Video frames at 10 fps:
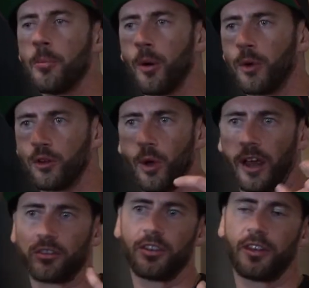But when you
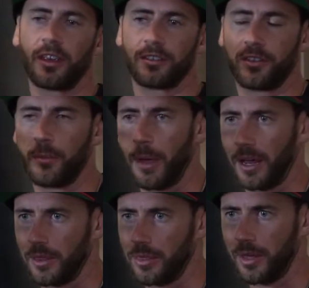actually take a step
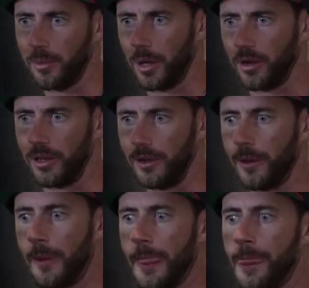back and think about it,
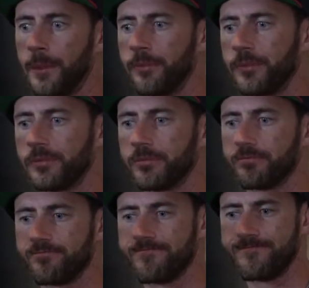
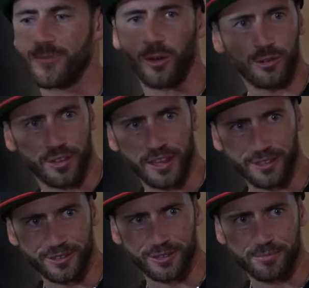those
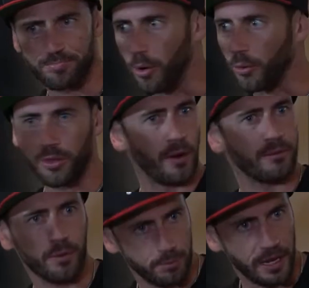things both come
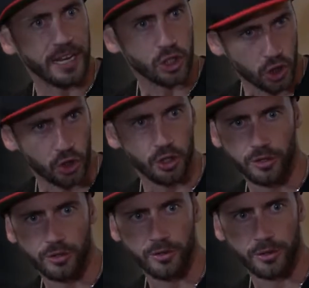from nature.
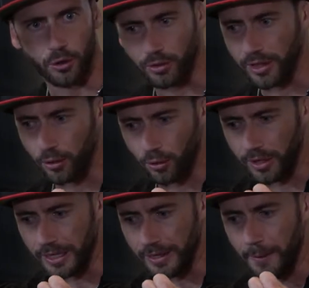They're
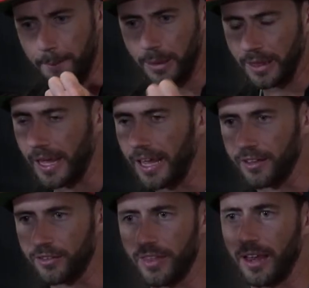literally
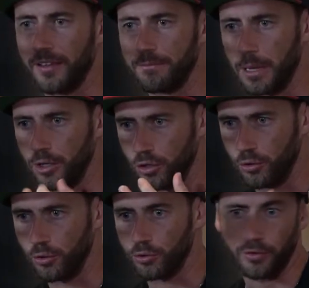plants that have been
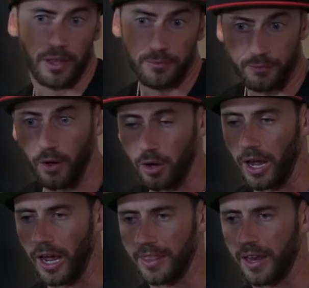used,
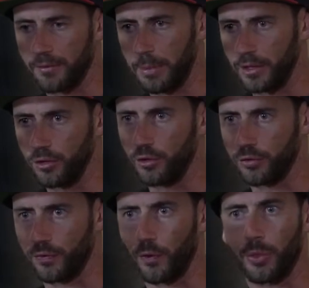fungi that have been used
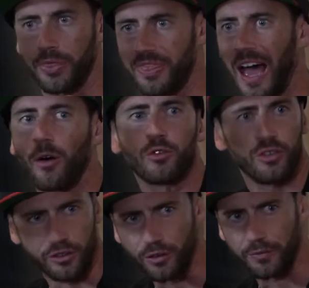for
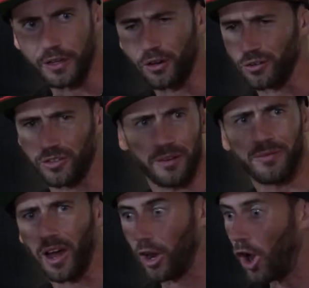thousands of years, if
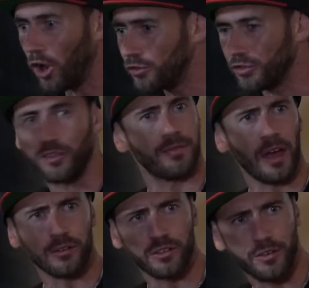not hundreds of
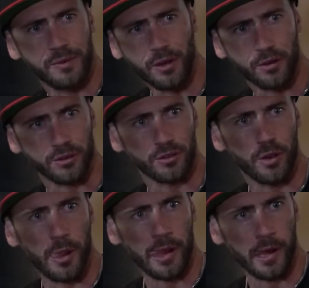thousands of years,
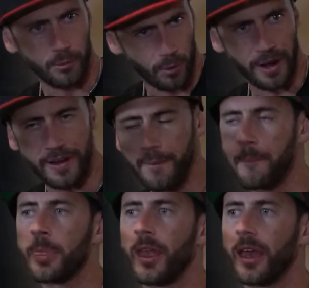right?
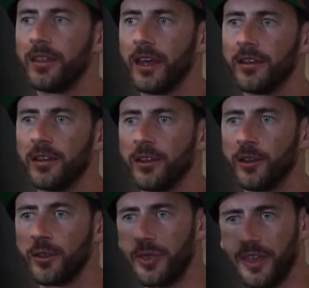And then
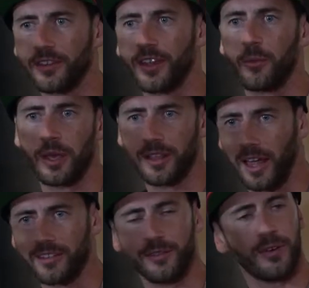the things that we
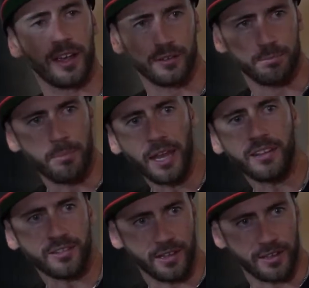classify as
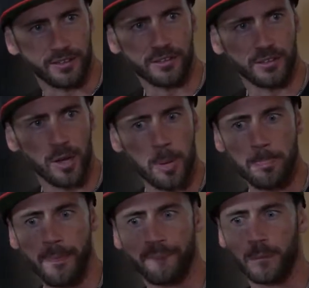medicines
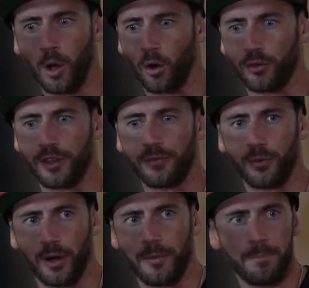are
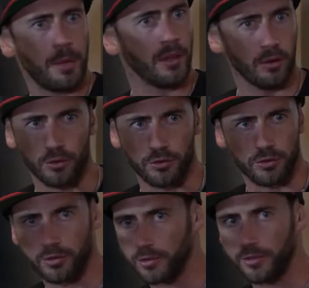different
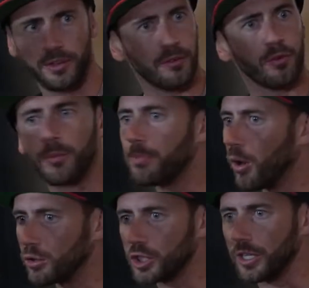pills, different
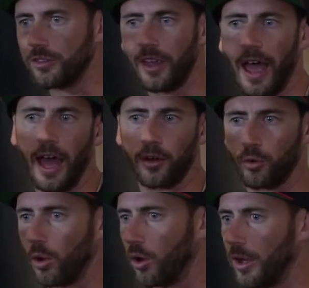potions,
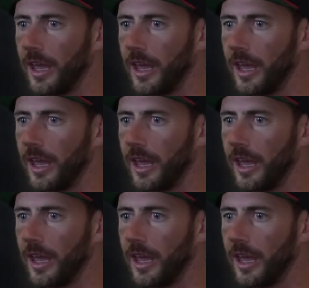Adderall,